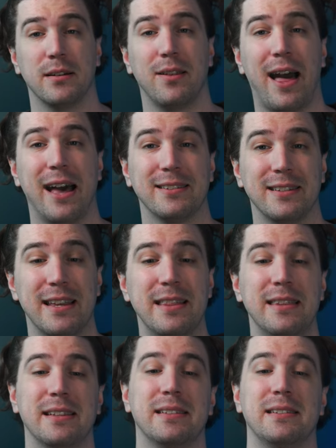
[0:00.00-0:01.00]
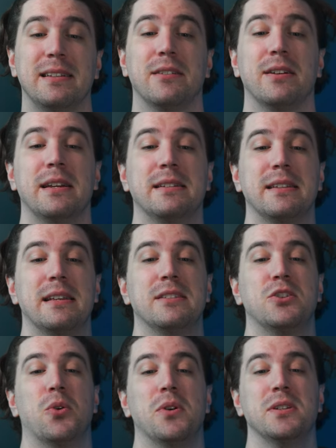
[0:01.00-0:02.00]
class in this series
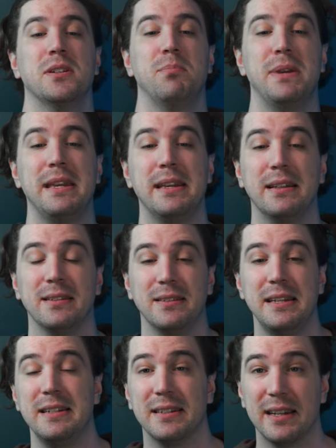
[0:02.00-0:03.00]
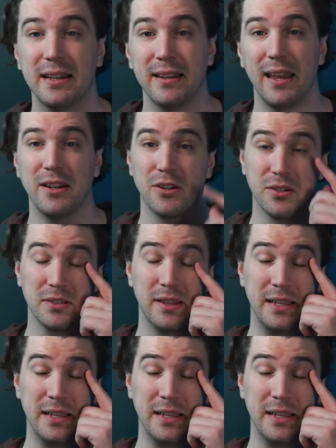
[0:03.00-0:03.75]
is going to be Leet containers.